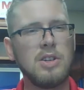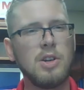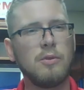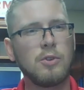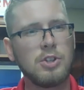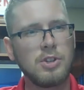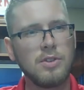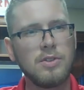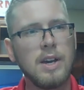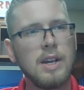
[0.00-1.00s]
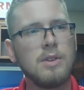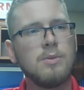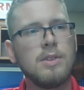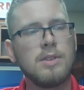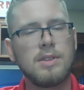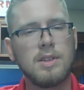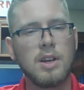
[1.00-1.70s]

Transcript: know for sure that it was